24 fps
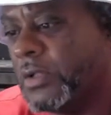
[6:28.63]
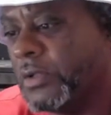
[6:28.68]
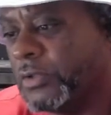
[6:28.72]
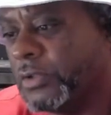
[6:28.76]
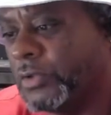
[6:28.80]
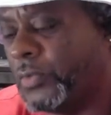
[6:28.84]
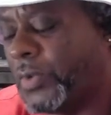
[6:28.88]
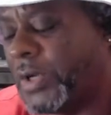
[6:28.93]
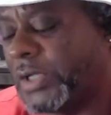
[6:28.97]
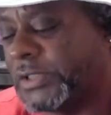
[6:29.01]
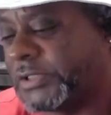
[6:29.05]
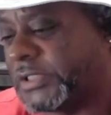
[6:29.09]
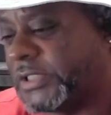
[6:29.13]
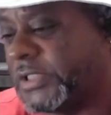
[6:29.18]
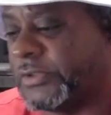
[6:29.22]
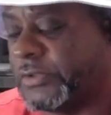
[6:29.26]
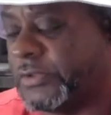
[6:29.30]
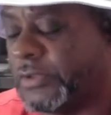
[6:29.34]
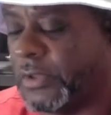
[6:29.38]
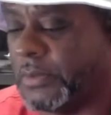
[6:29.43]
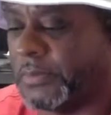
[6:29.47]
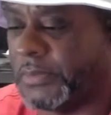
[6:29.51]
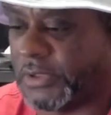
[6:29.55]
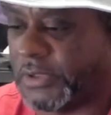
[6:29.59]
You watch Keith
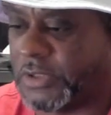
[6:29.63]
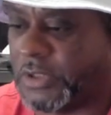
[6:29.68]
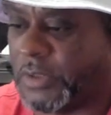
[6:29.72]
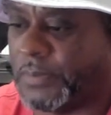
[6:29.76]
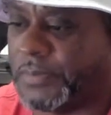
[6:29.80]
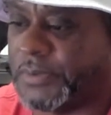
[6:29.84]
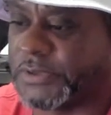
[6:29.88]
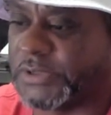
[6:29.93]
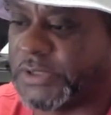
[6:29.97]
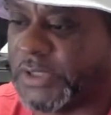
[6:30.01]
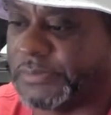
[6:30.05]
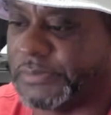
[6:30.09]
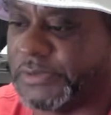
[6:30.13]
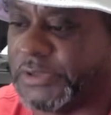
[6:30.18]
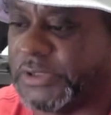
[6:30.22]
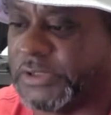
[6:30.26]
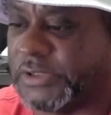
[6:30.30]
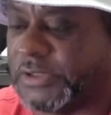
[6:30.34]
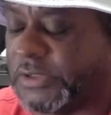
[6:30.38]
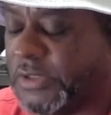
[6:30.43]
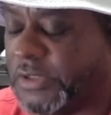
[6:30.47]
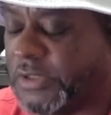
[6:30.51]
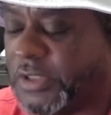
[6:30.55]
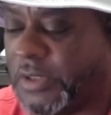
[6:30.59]
Thurman a couple of times he's
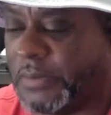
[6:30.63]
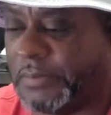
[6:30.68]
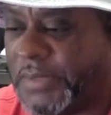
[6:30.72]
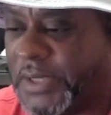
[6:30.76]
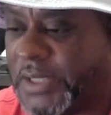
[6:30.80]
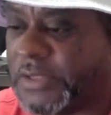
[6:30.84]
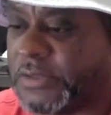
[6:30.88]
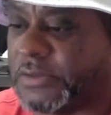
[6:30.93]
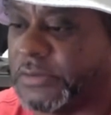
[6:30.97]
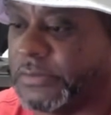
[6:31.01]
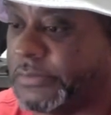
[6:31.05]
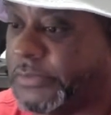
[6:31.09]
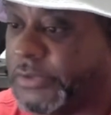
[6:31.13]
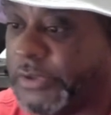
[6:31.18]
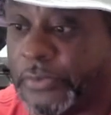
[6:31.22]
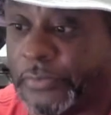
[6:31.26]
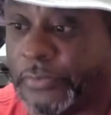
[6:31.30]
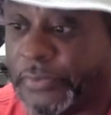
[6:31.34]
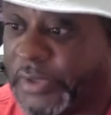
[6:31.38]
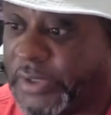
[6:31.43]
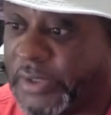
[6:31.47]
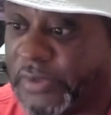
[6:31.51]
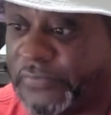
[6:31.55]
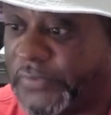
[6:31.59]
come back to the
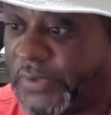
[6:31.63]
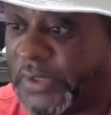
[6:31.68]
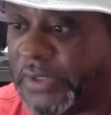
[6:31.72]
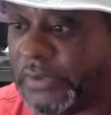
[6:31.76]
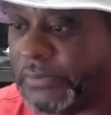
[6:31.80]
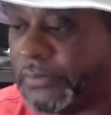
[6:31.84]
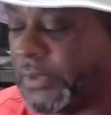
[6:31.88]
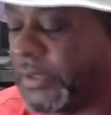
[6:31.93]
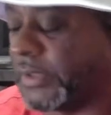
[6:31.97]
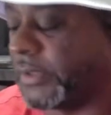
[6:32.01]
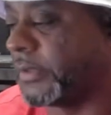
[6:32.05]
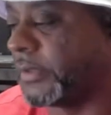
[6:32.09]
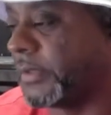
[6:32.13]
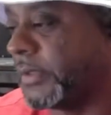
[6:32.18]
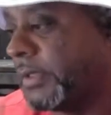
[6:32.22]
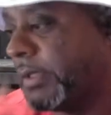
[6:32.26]
ring to fight, right?